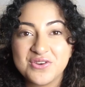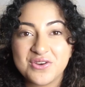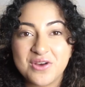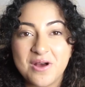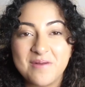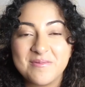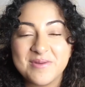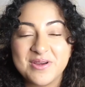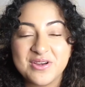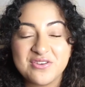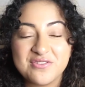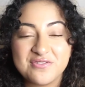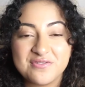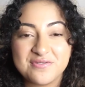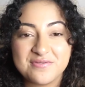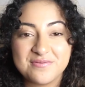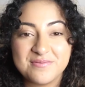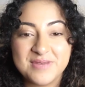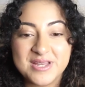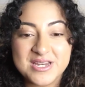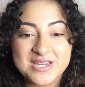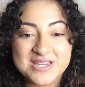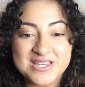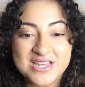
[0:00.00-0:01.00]
come out
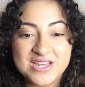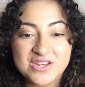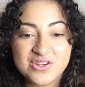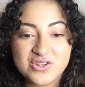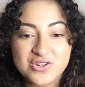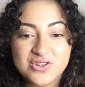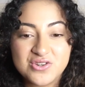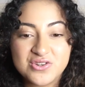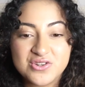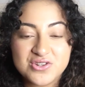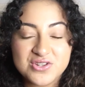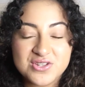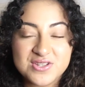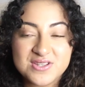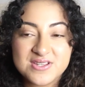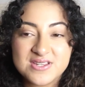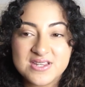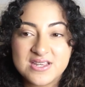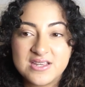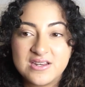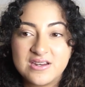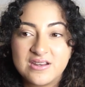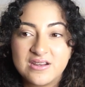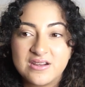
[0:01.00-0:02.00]
of meditation, you're
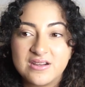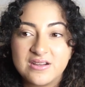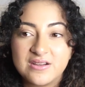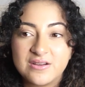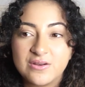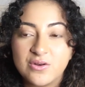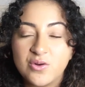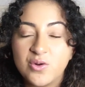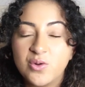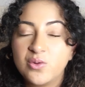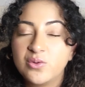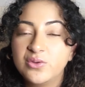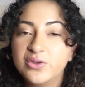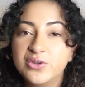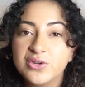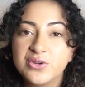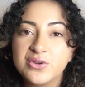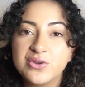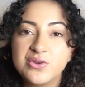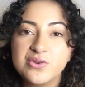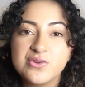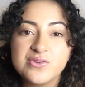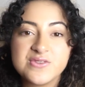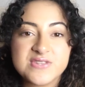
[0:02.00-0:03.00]
just in a whole
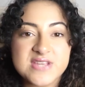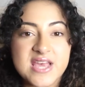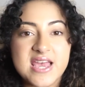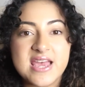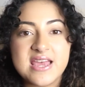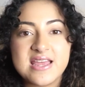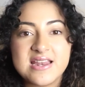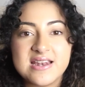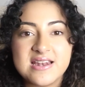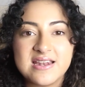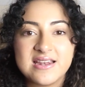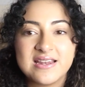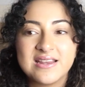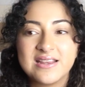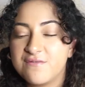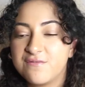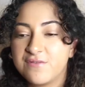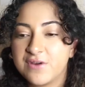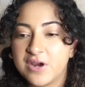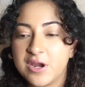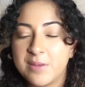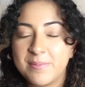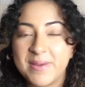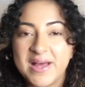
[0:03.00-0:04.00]
new zen,
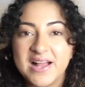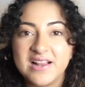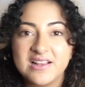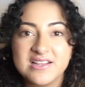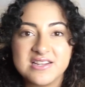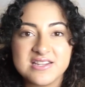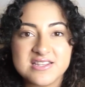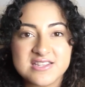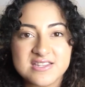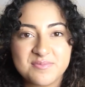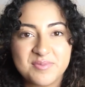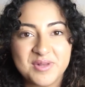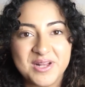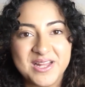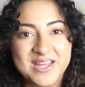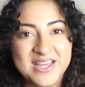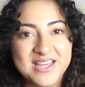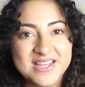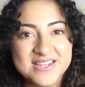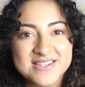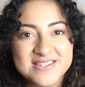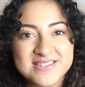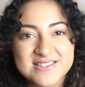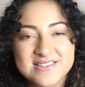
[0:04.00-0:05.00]
very balanced
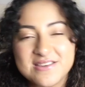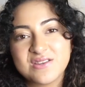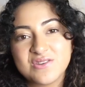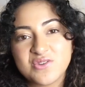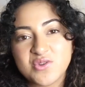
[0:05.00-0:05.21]
place.